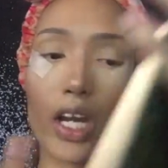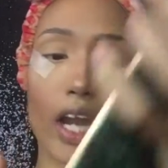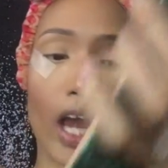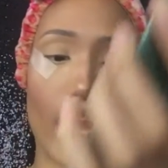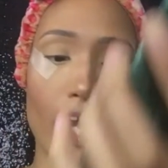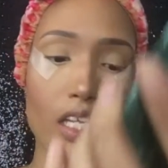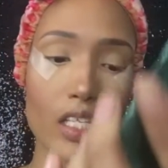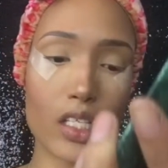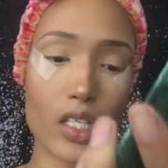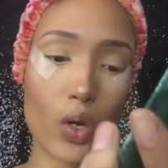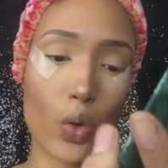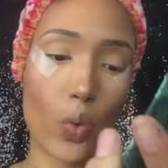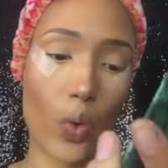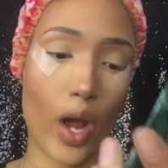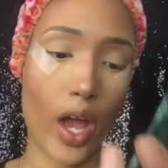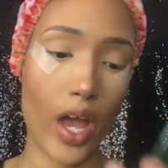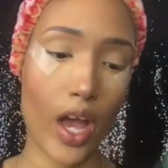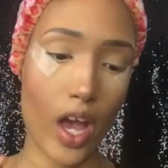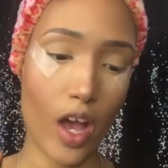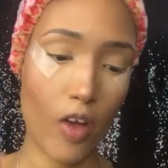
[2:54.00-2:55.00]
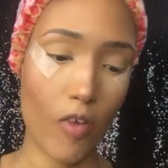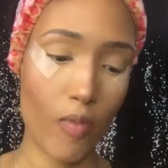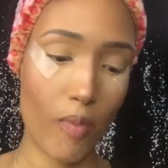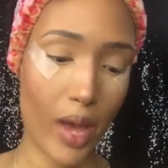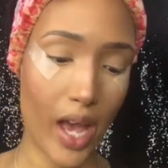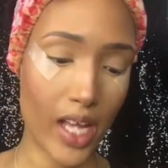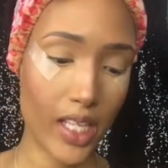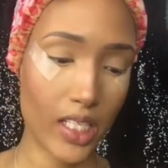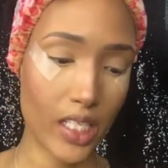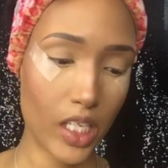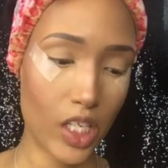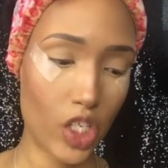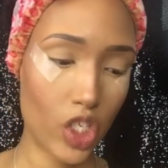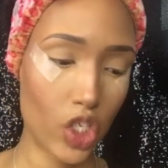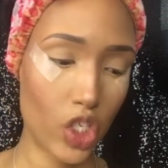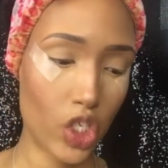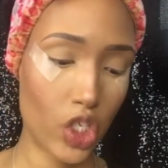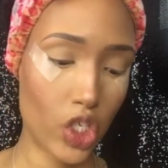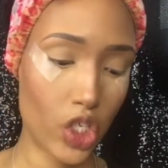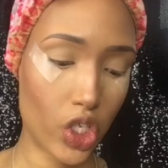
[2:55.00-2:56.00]
nice array of mattes
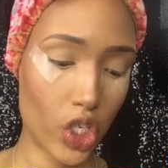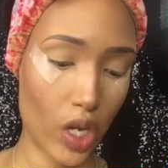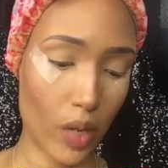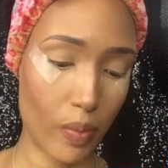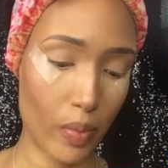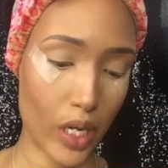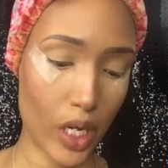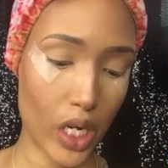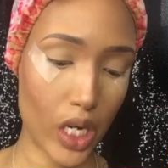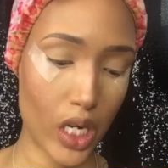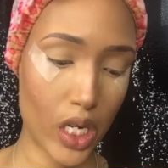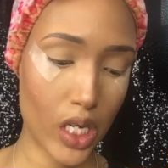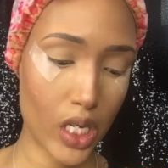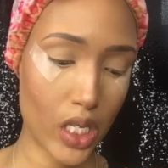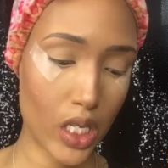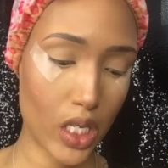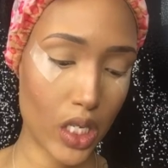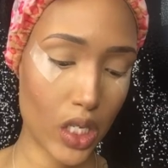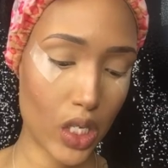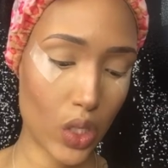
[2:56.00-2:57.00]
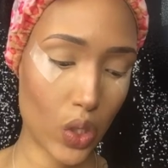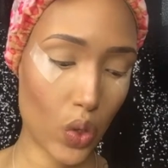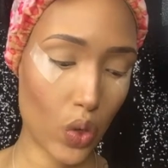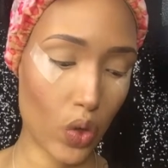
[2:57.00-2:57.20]
and shimmers.